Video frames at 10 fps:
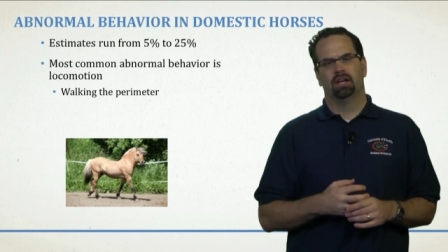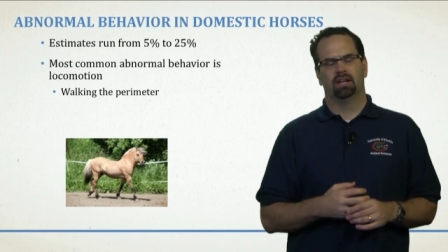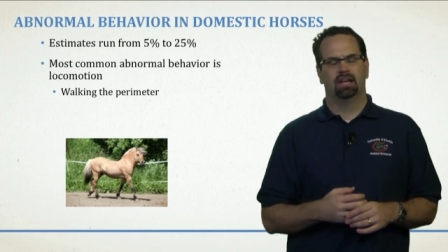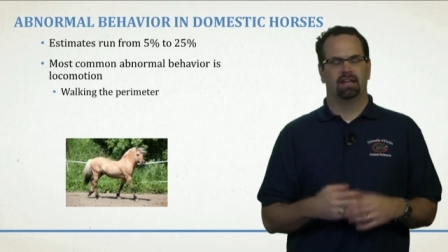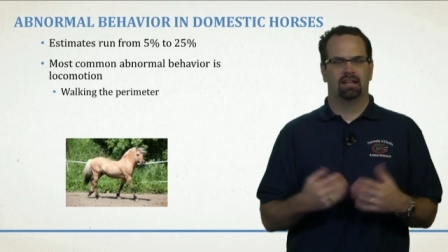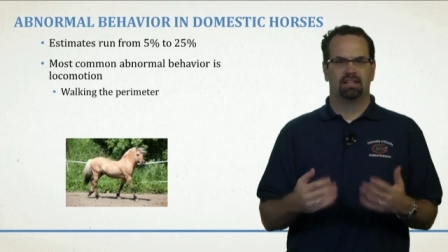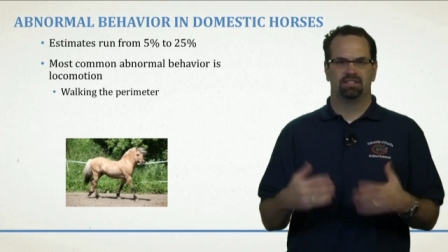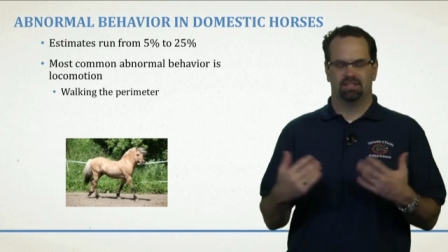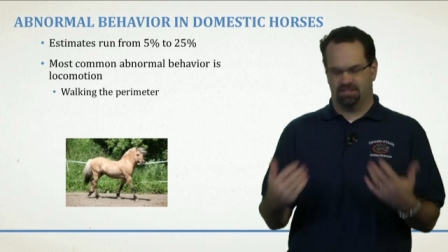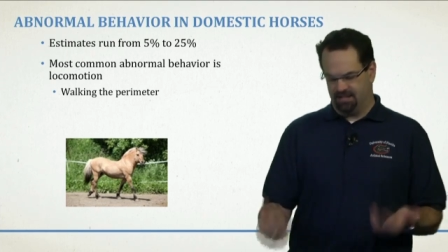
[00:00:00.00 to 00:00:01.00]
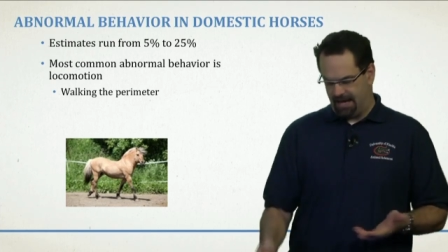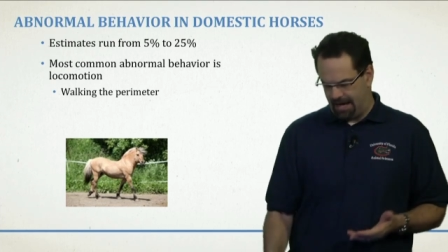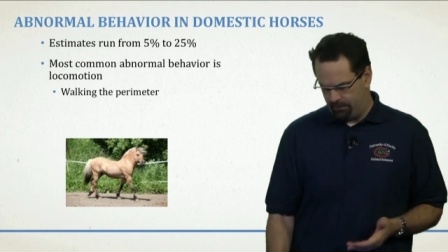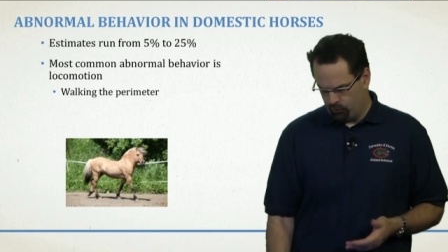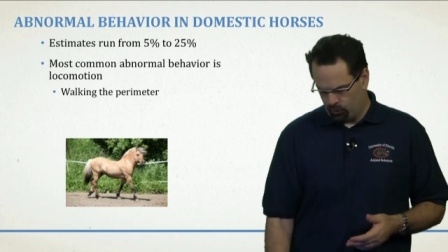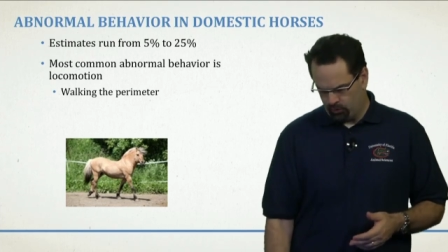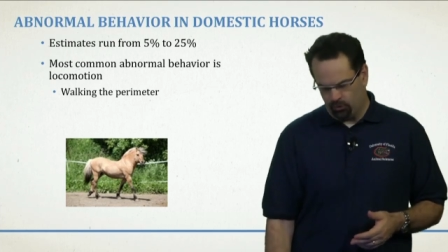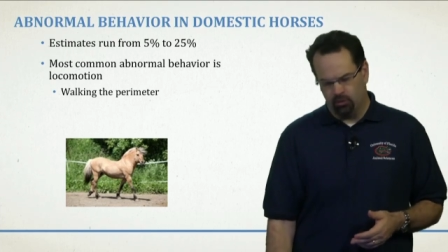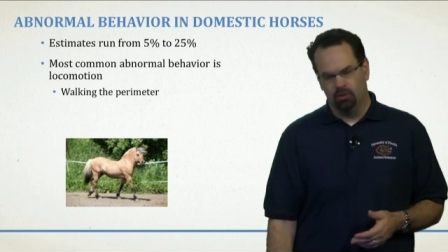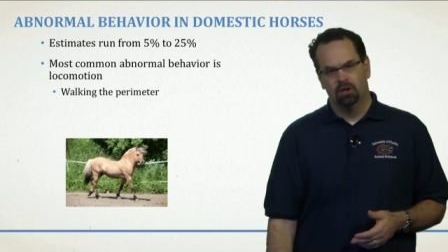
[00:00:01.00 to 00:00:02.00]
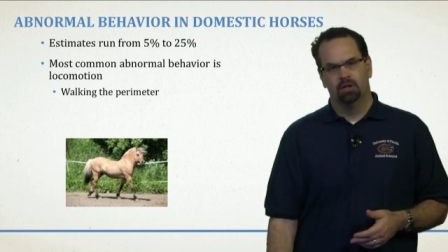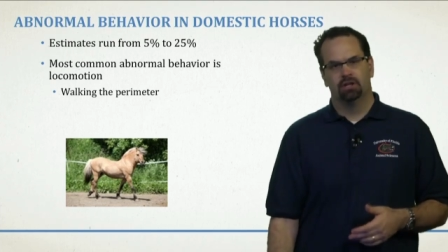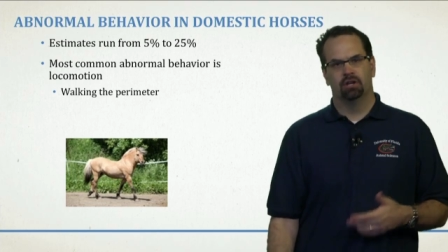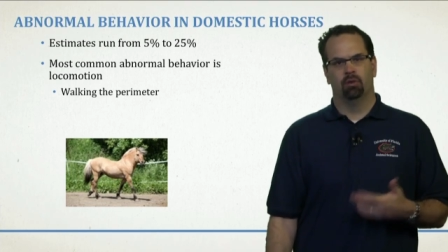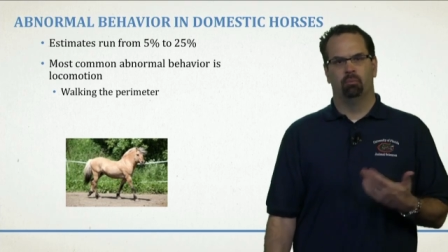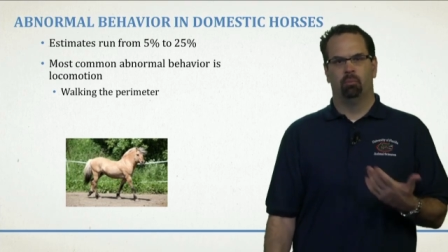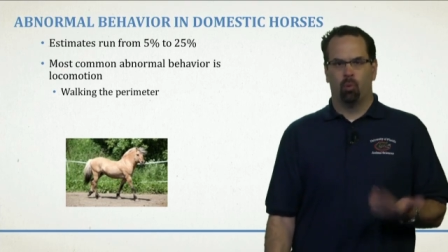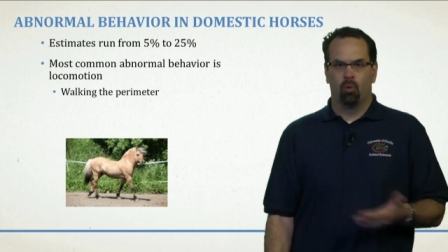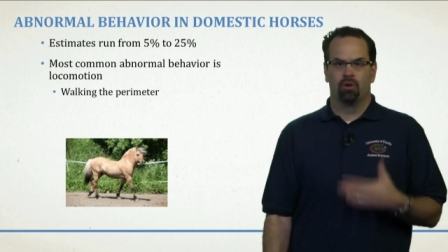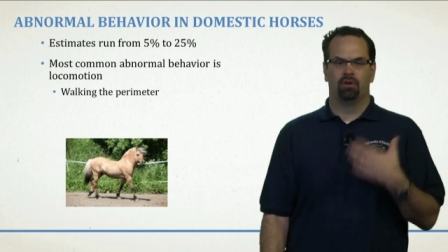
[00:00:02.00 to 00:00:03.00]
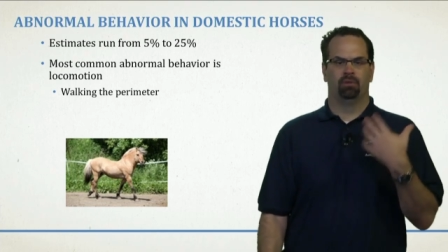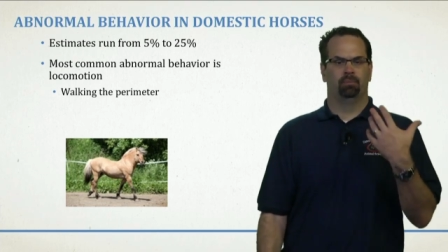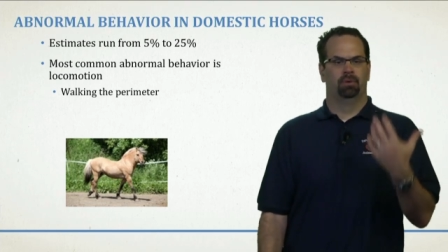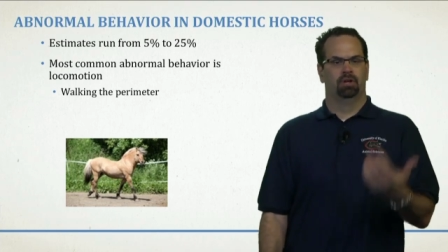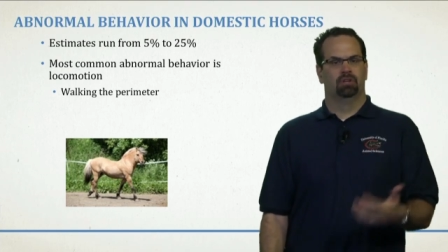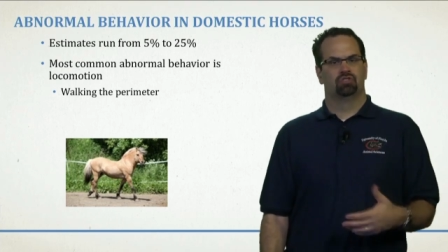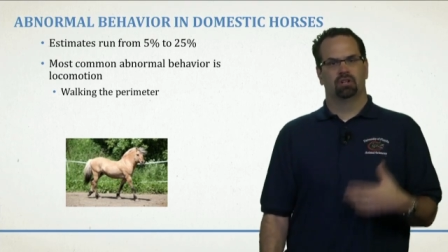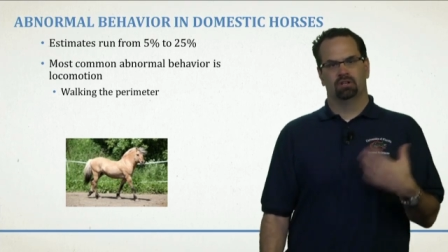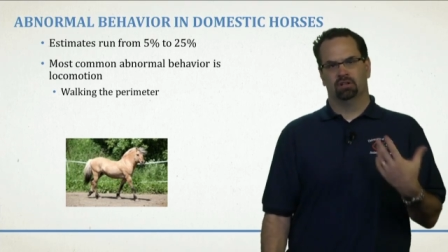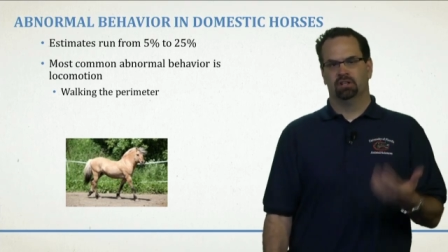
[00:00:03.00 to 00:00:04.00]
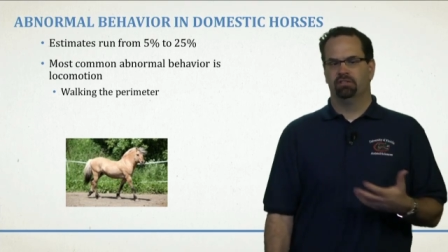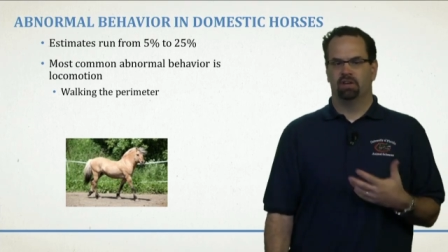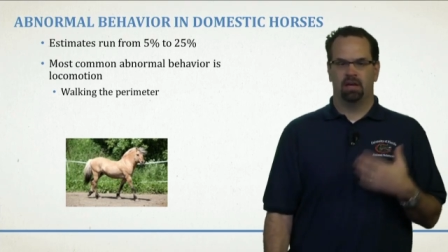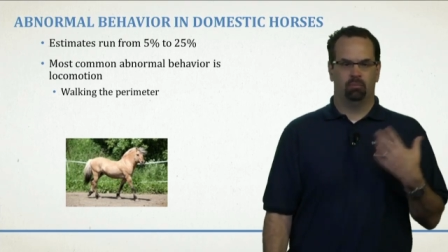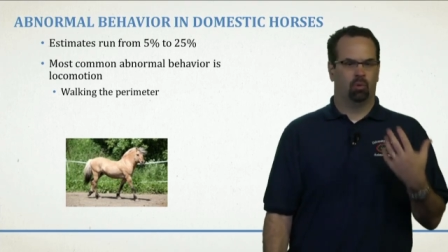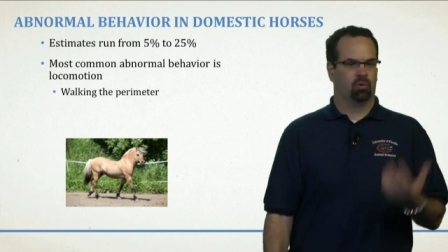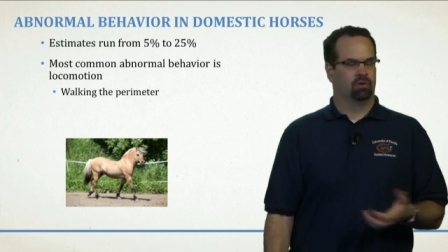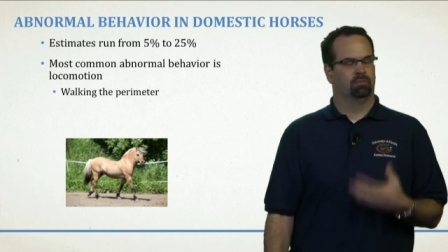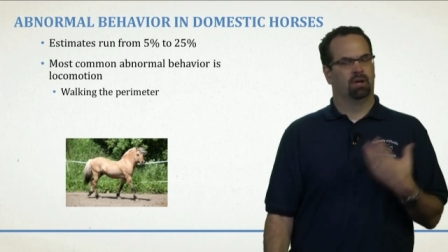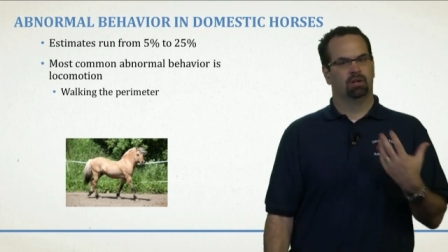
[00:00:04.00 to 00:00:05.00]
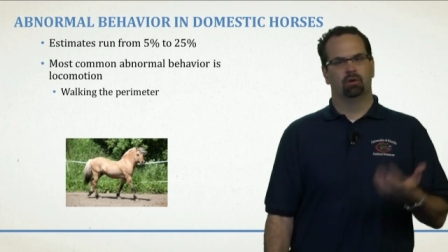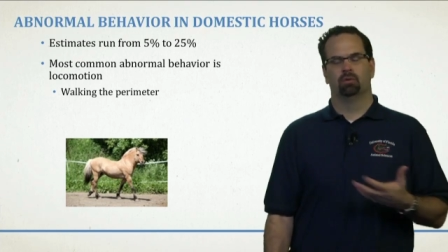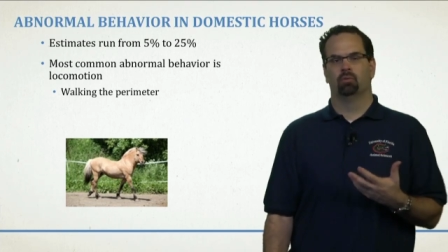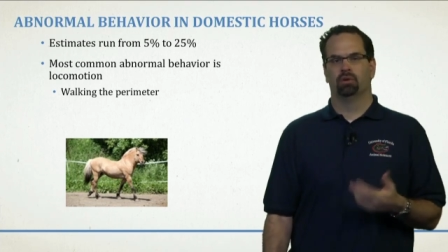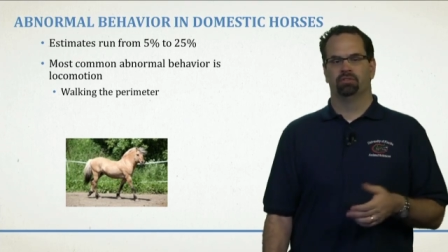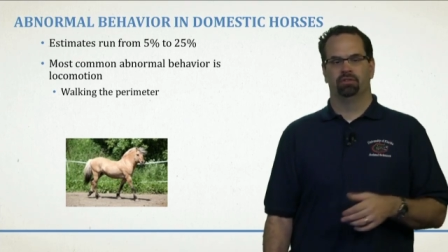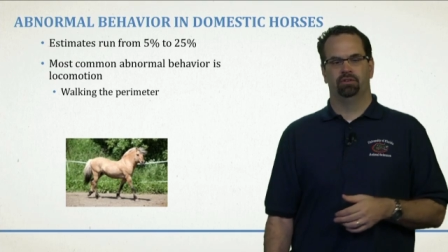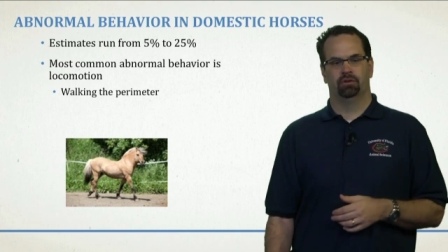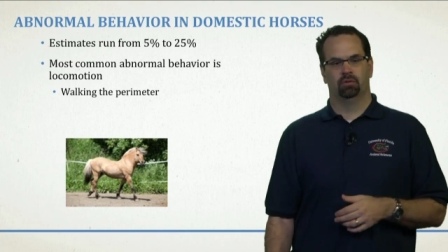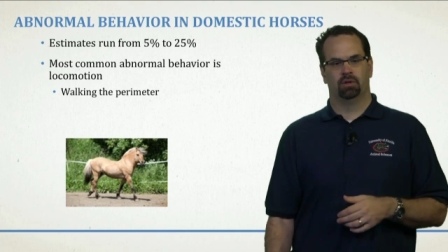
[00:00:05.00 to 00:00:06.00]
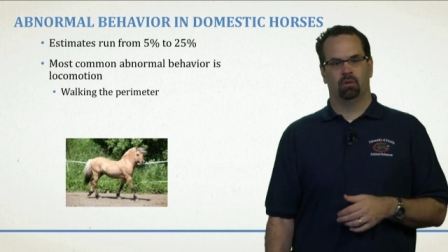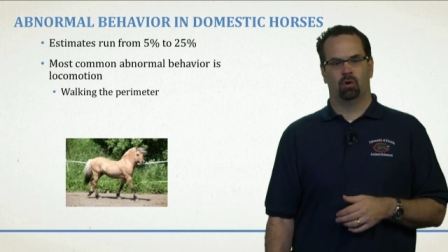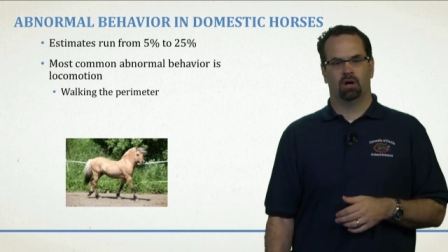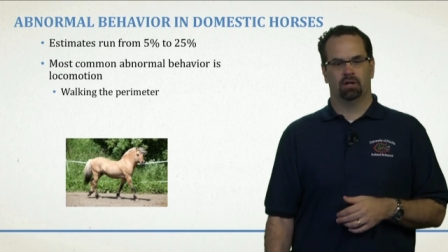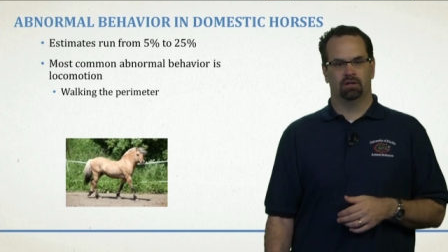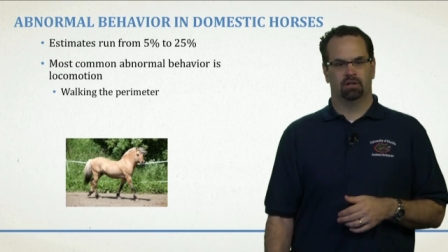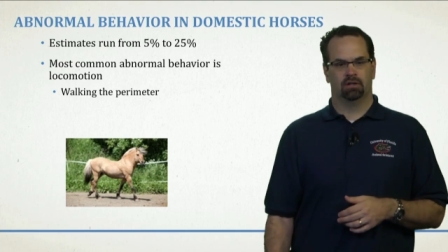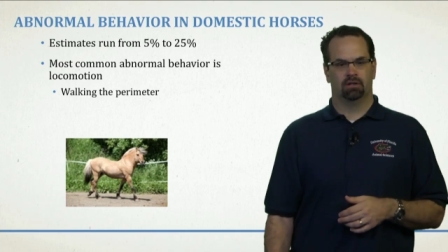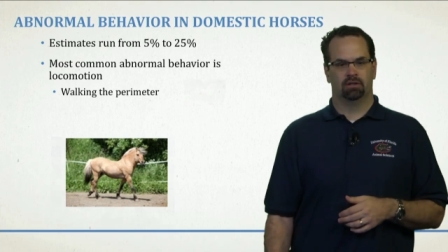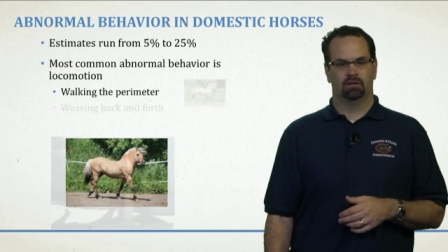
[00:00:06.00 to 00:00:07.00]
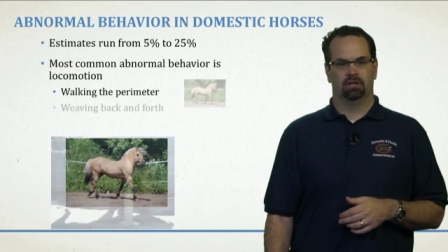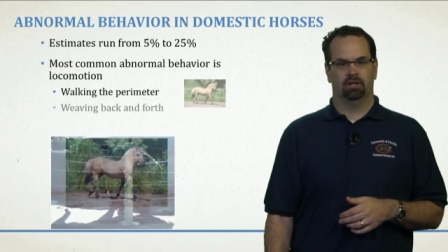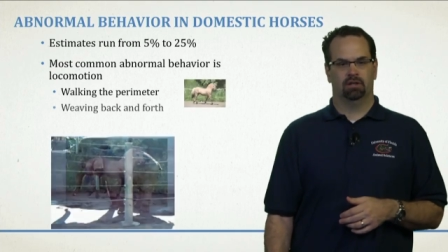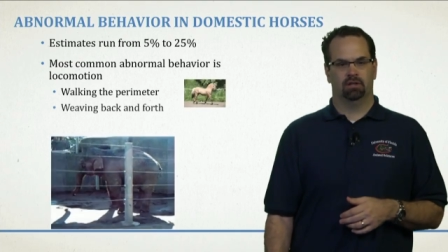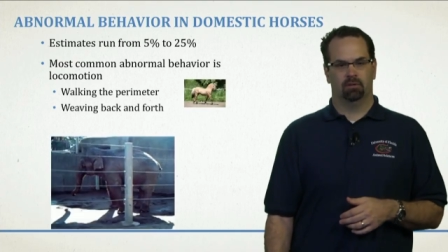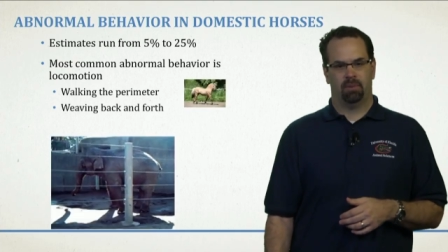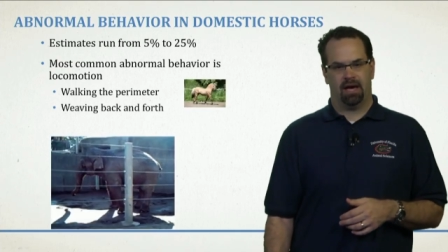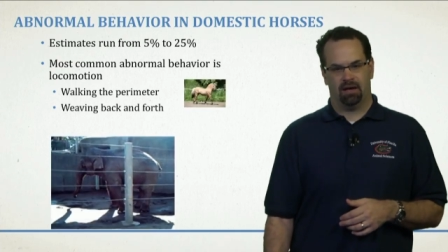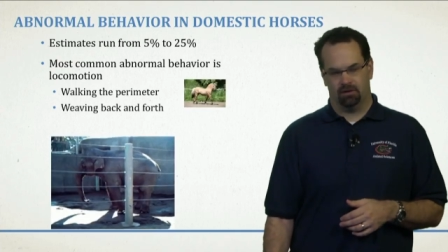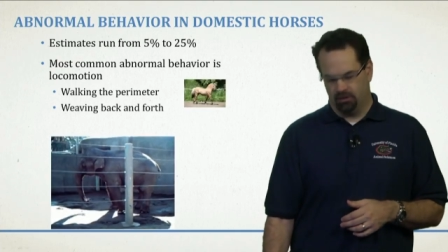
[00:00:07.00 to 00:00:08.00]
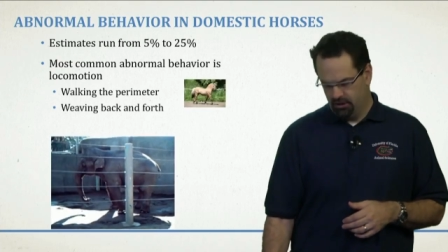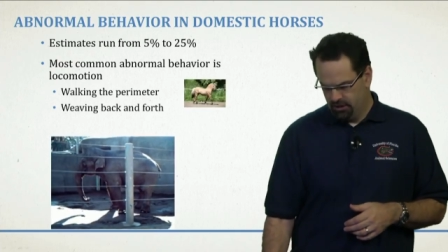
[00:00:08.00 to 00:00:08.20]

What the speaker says: And again, it's an abnormal, boredom, trying to alleviate boredom, not knowing what to do, and they walk in a pattern.